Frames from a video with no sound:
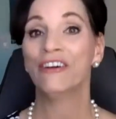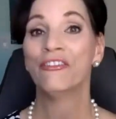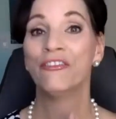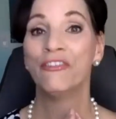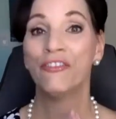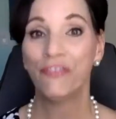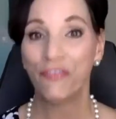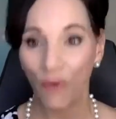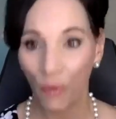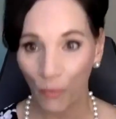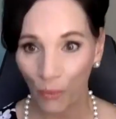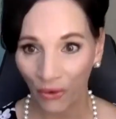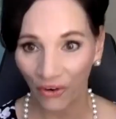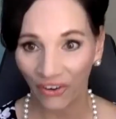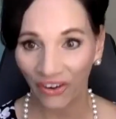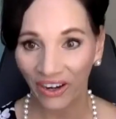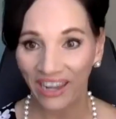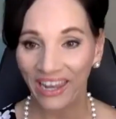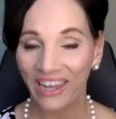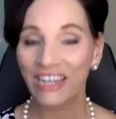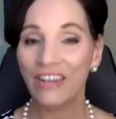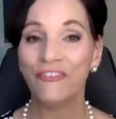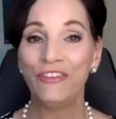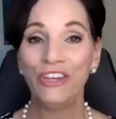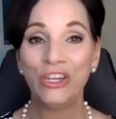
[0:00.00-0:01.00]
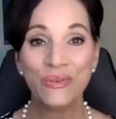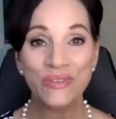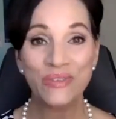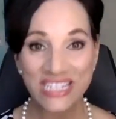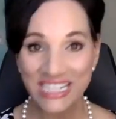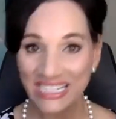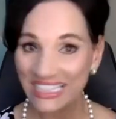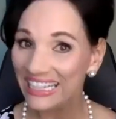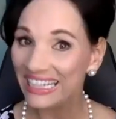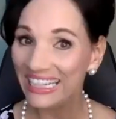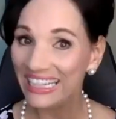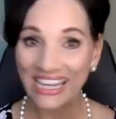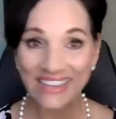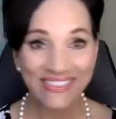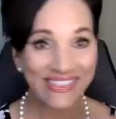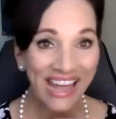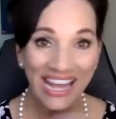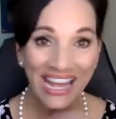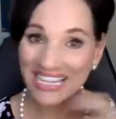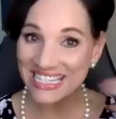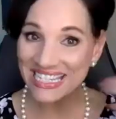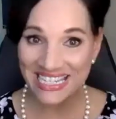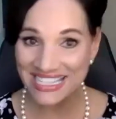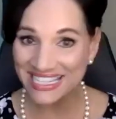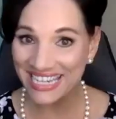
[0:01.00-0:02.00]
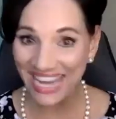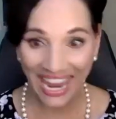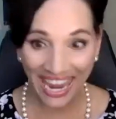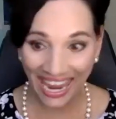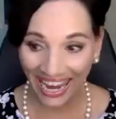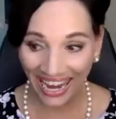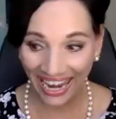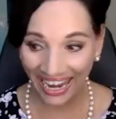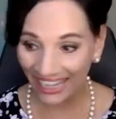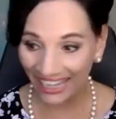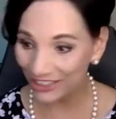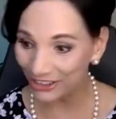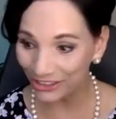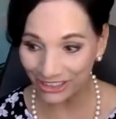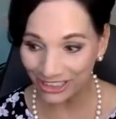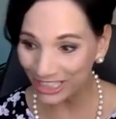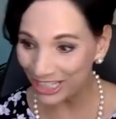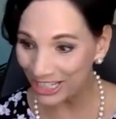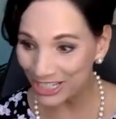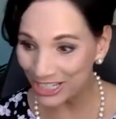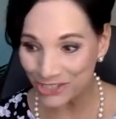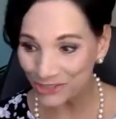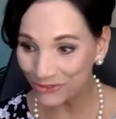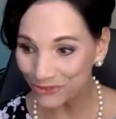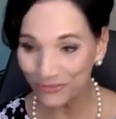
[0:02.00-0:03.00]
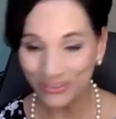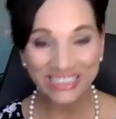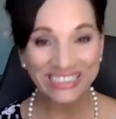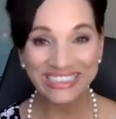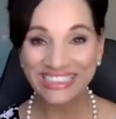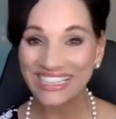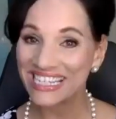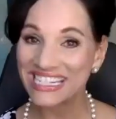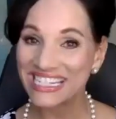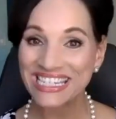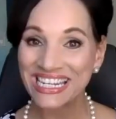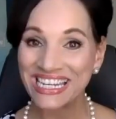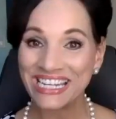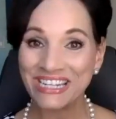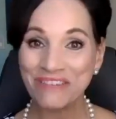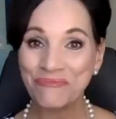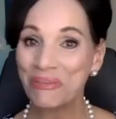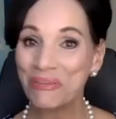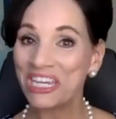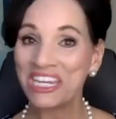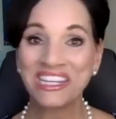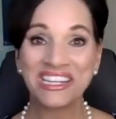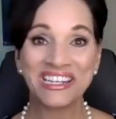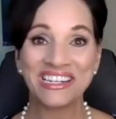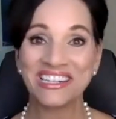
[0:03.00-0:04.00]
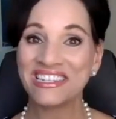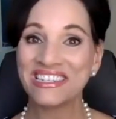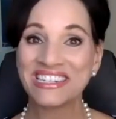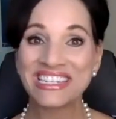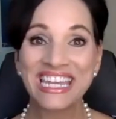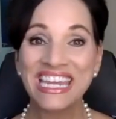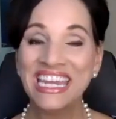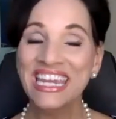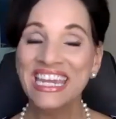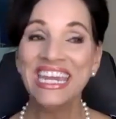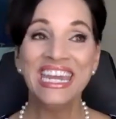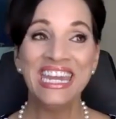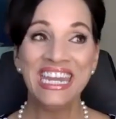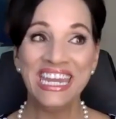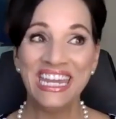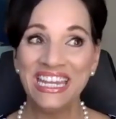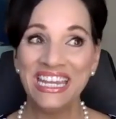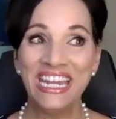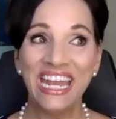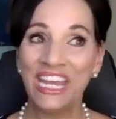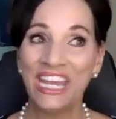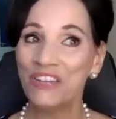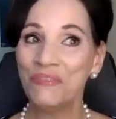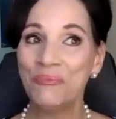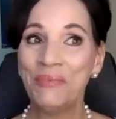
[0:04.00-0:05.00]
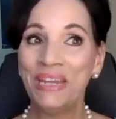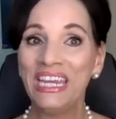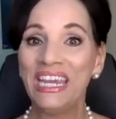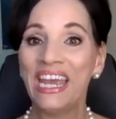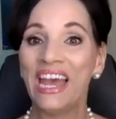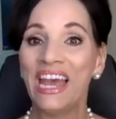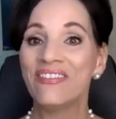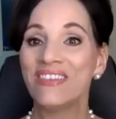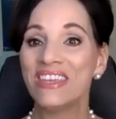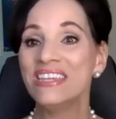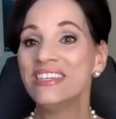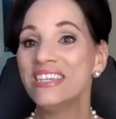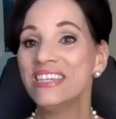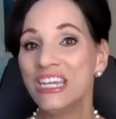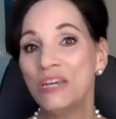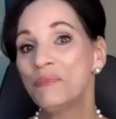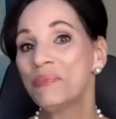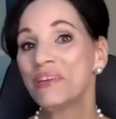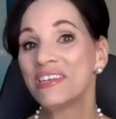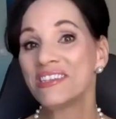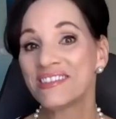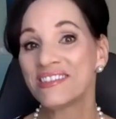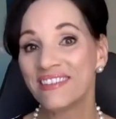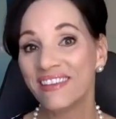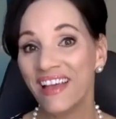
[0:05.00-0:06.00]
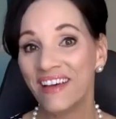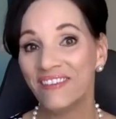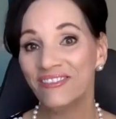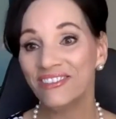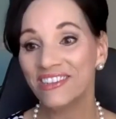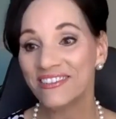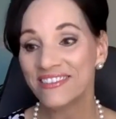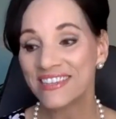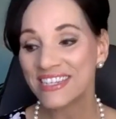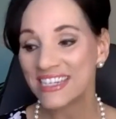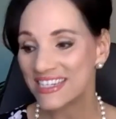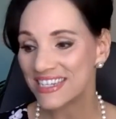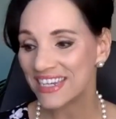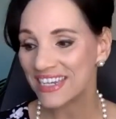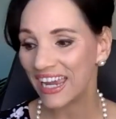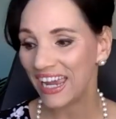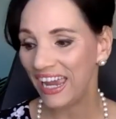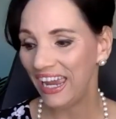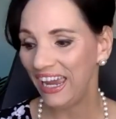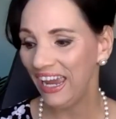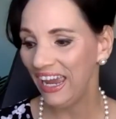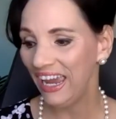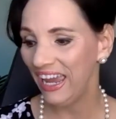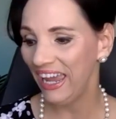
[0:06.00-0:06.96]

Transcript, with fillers: for. And if you didn't get that today, you need to re-listen because it hit me at the deepest level today.